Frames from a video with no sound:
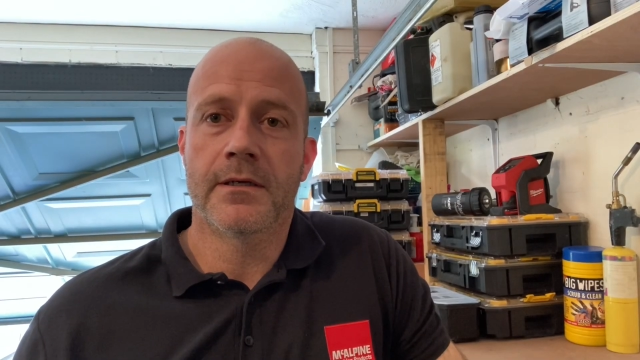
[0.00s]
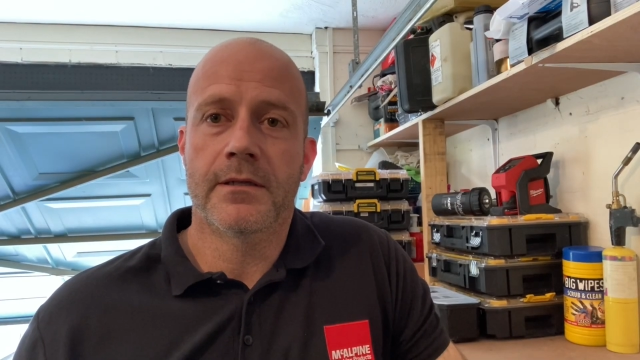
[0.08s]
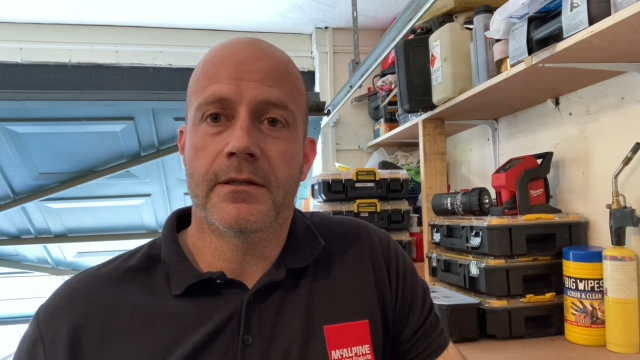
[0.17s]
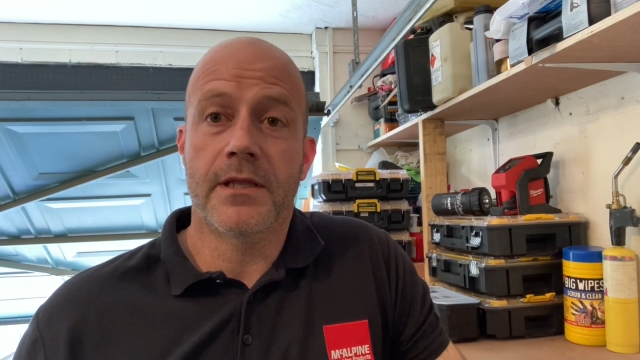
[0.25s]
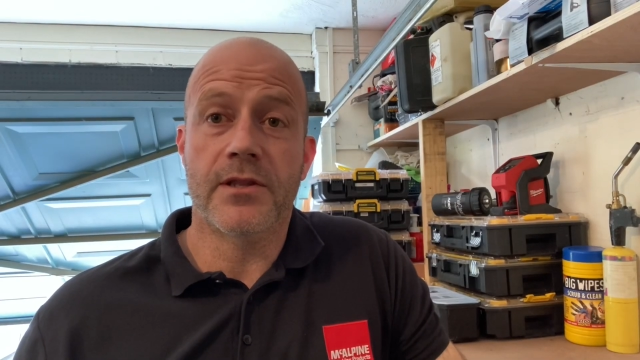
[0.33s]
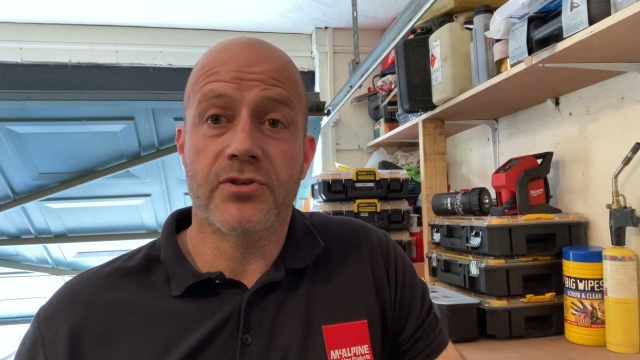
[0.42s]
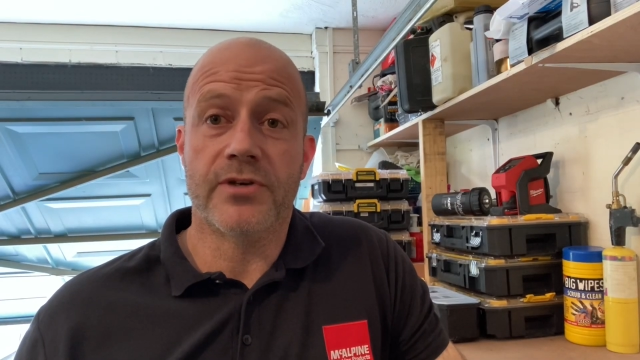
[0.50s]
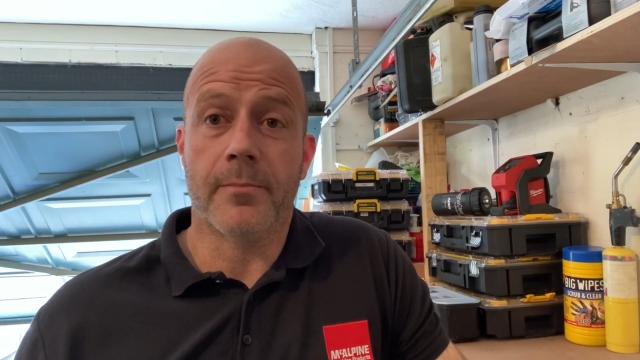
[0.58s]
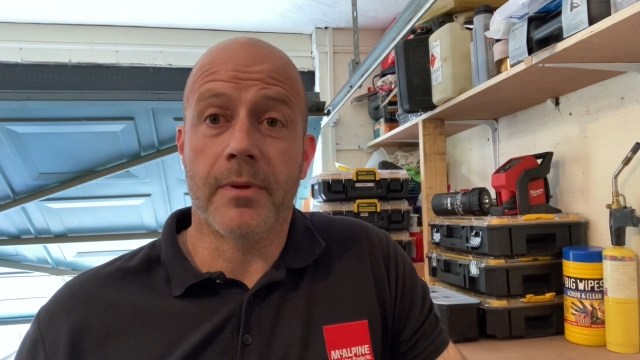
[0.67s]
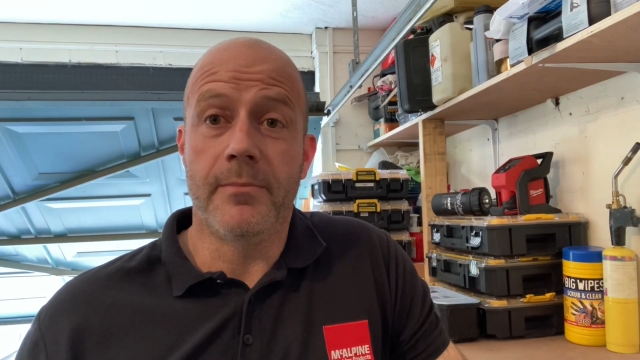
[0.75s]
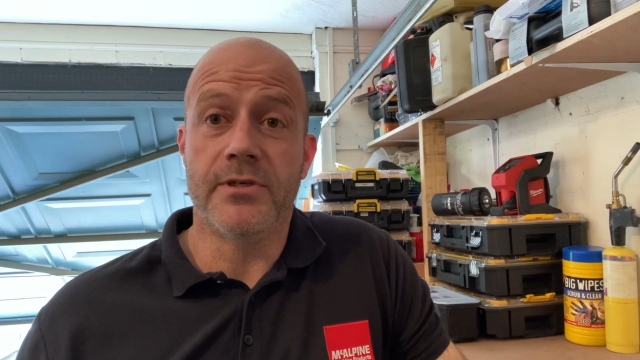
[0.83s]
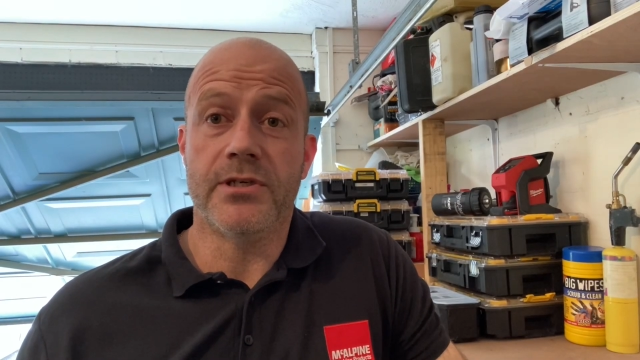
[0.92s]
The other trick
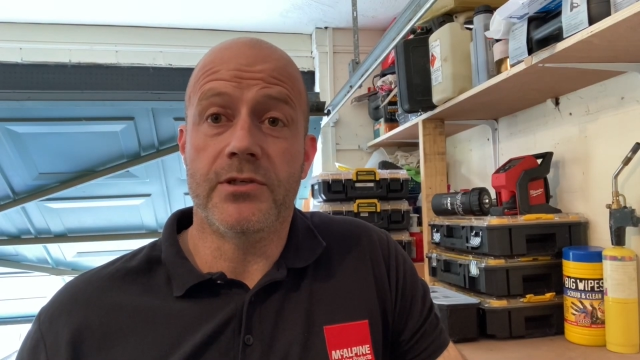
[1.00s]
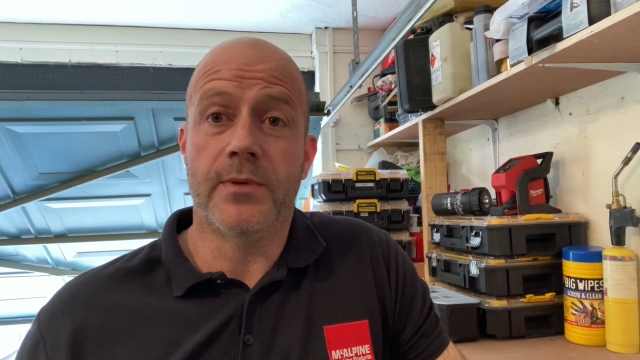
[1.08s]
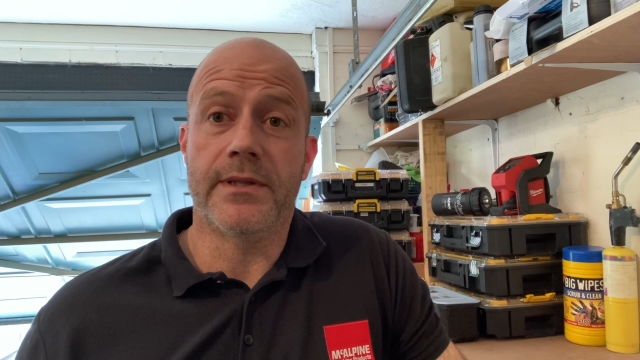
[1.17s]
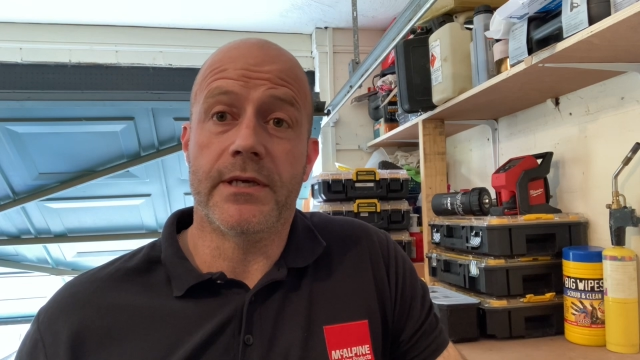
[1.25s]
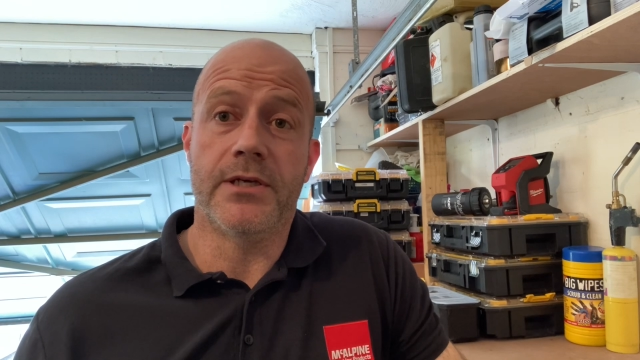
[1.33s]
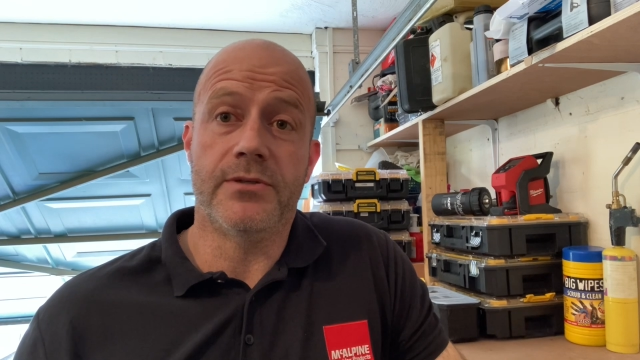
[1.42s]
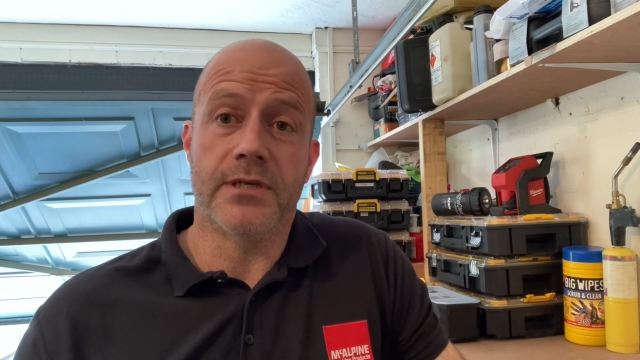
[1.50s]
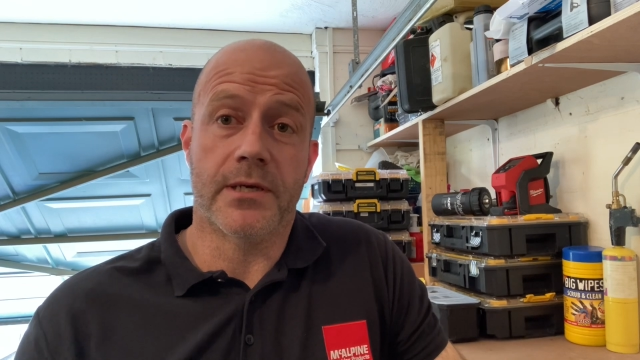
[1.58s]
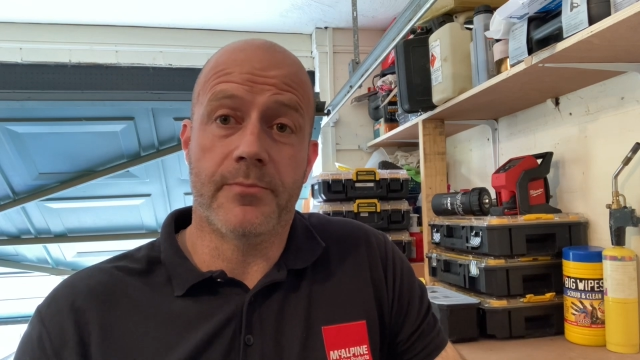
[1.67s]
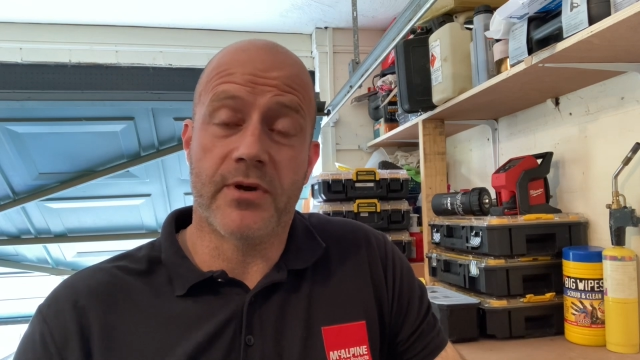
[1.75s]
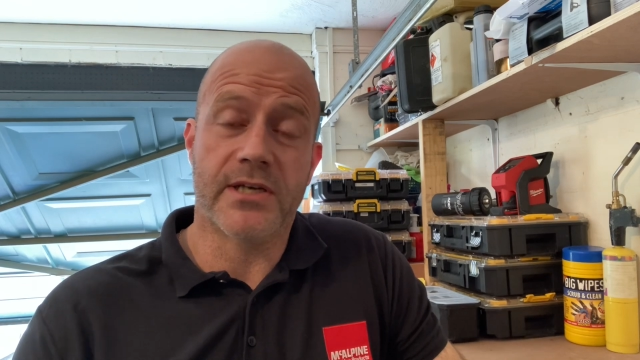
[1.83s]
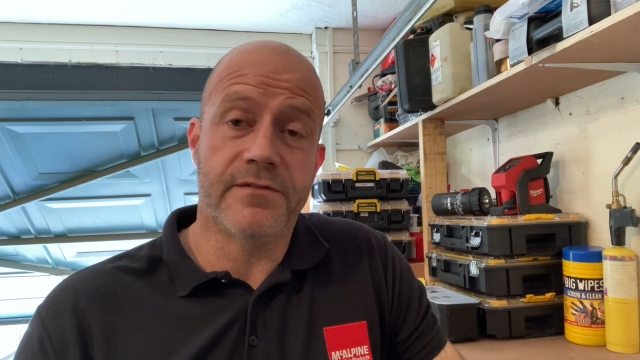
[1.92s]
plumbers use when they're using
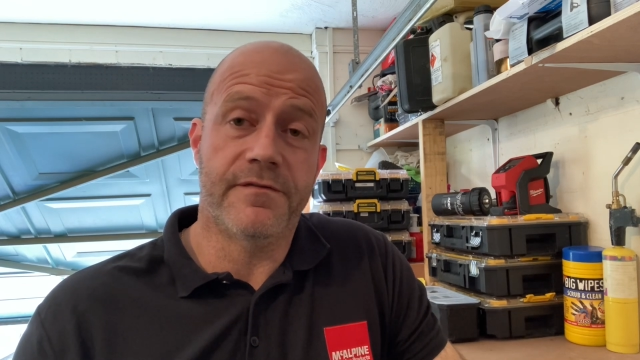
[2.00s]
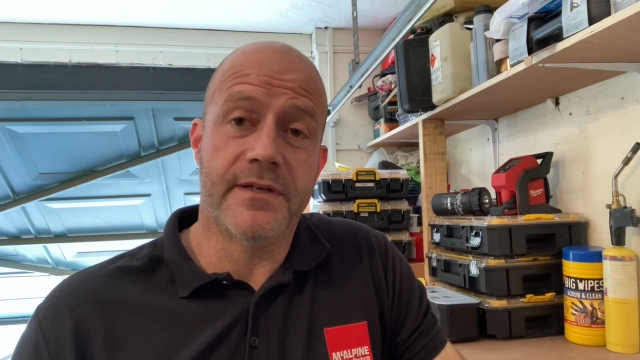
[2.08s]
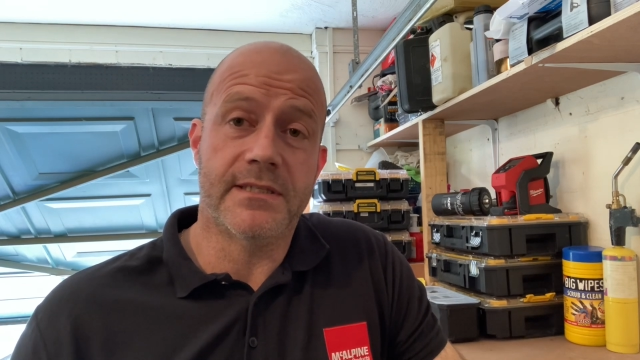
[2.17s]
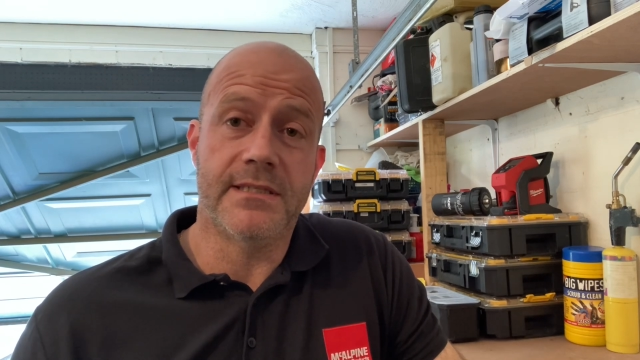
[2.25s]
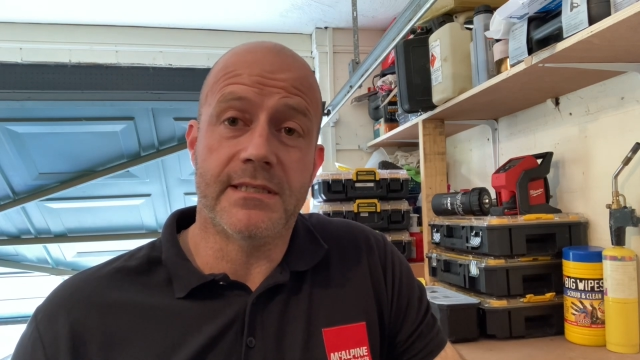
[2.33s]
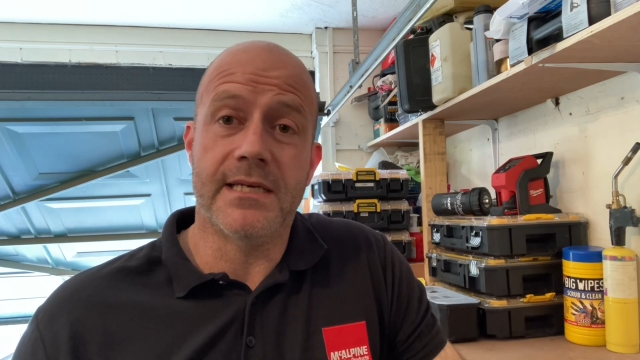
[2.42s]
compression fittings